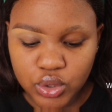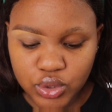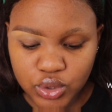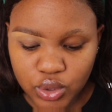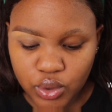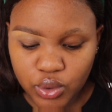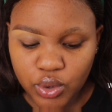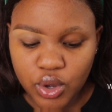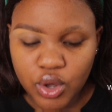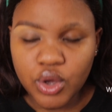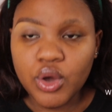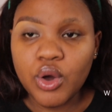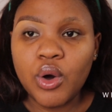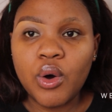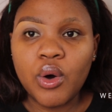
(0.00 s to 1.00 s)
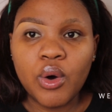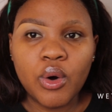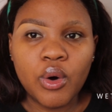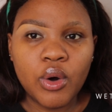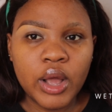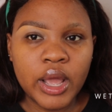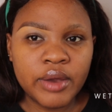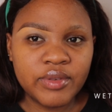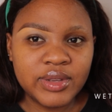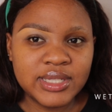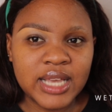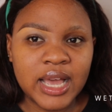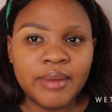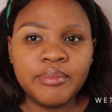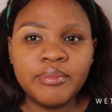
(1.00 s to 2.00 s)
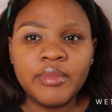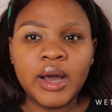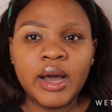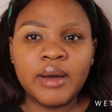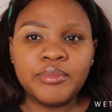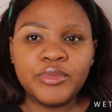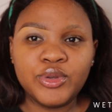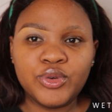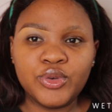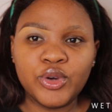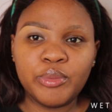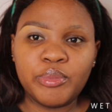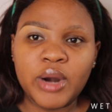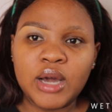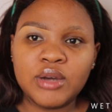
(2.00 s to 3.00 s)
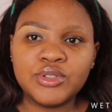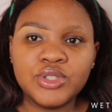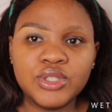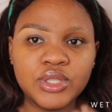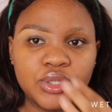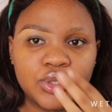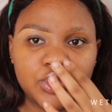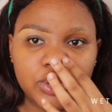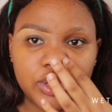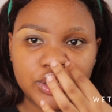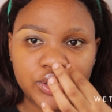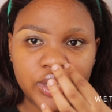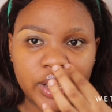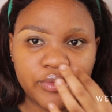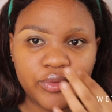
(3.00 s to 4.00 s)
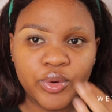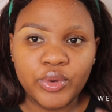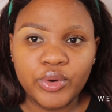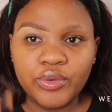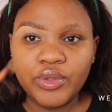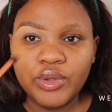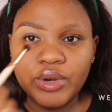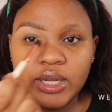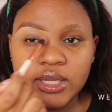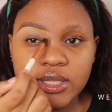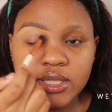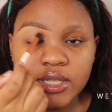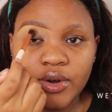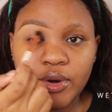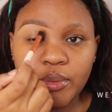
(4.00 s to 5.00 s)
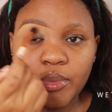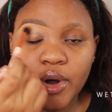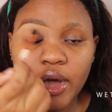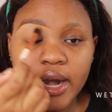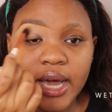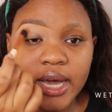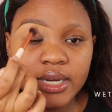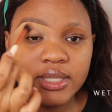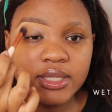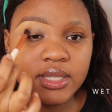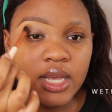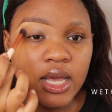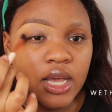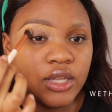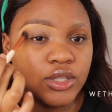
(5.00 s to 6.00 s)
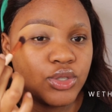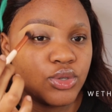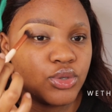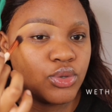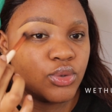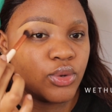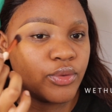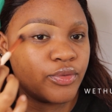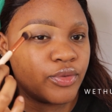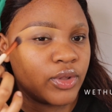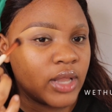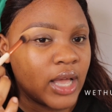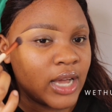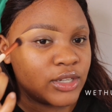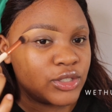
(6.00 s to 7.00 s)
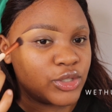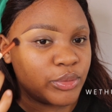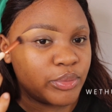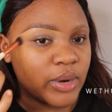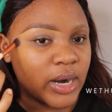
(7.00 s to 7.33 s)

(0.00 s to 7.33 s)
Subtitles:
So every time you do your brows, just ensure that you have all of the necessary products to fill out your